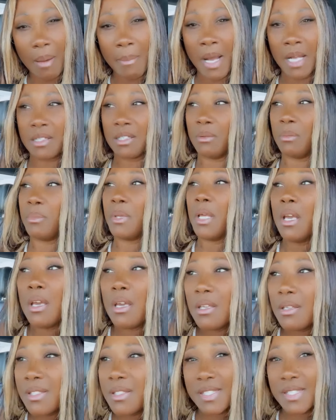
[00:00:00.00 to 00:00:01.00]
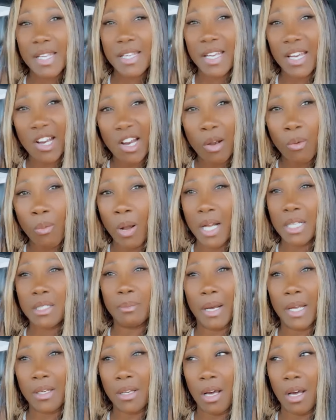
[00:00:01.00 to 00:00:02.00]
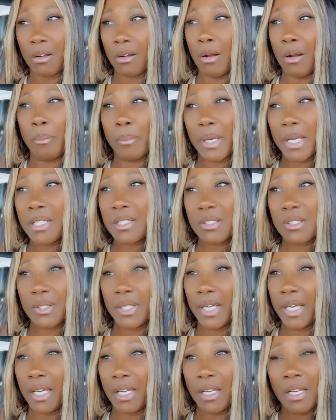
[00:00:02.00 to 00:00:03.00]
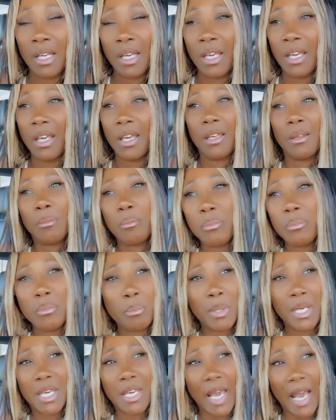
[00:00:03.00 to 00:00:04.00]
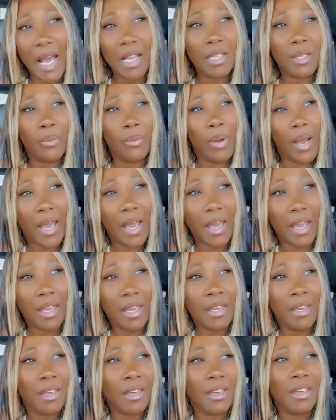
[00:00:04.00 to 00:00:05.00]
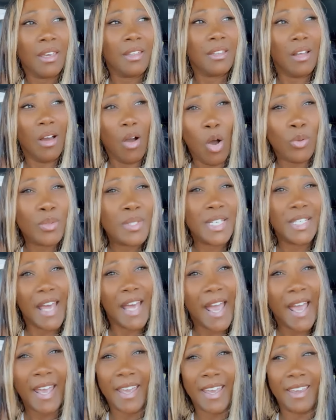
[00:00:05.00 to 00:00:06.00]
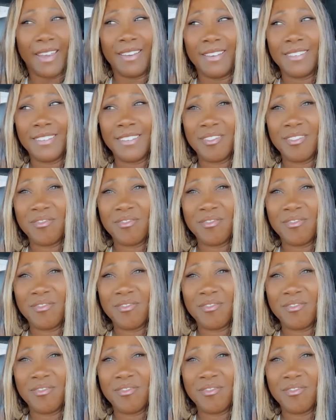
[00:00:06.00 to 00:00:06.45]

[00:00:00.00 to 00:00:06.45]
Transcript: I'm about to sit here and watch my daughter on big screen be Kaliwae on Today.